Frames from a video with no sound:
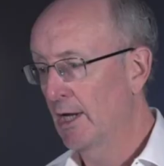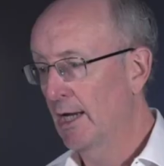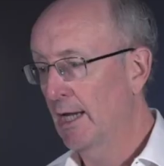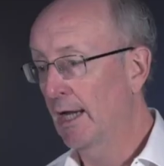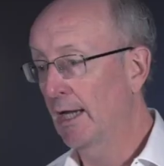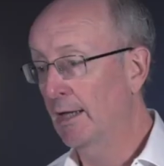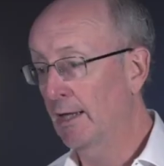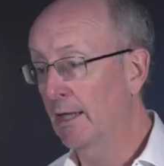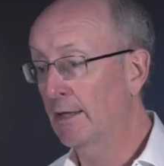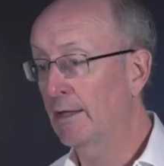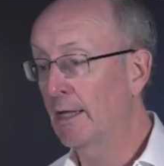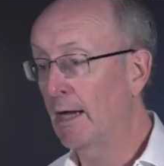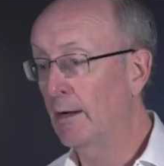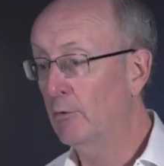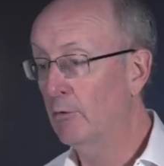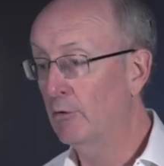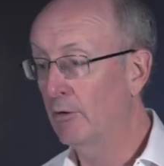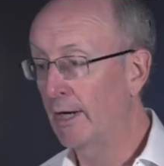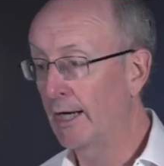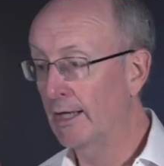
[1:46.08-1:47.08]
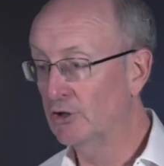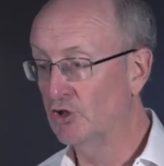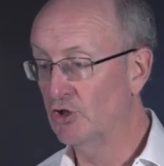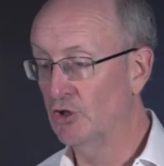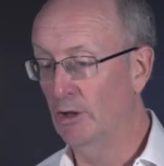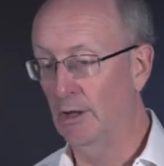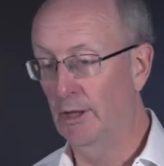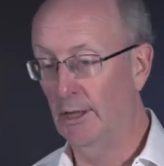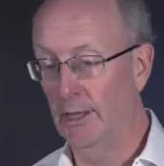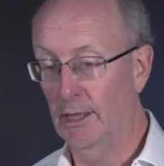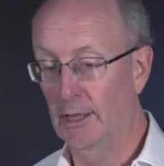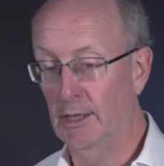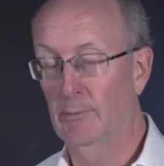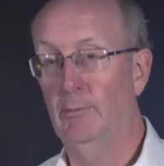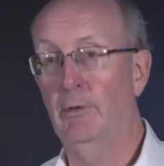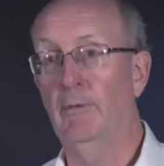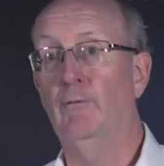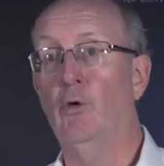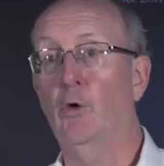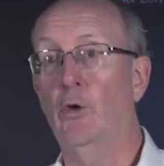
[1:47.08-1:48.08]
and they were actually,
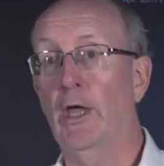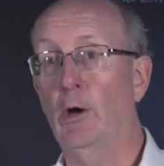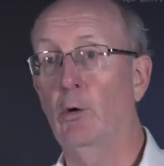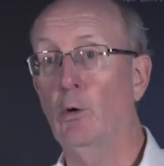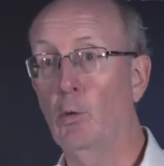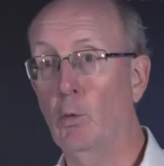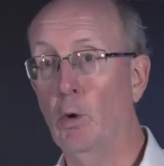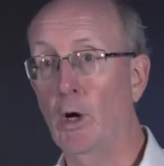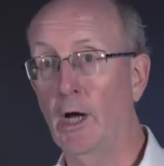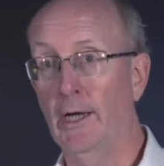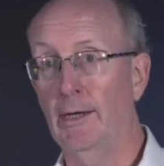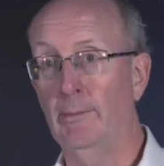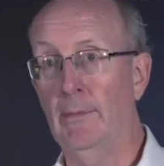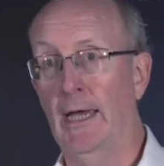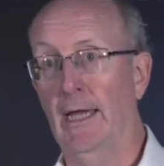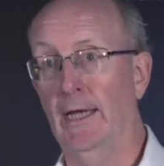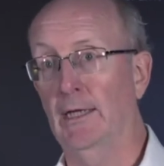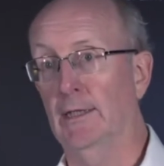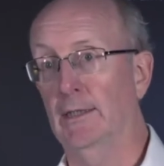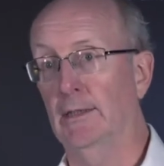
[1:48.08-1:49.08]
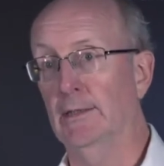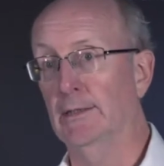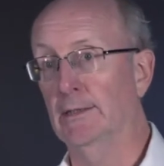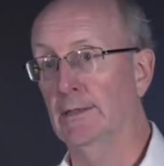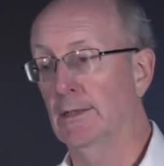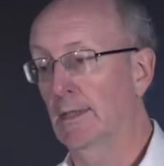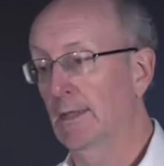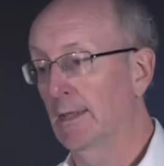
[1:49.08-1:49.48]
before they were winemakers,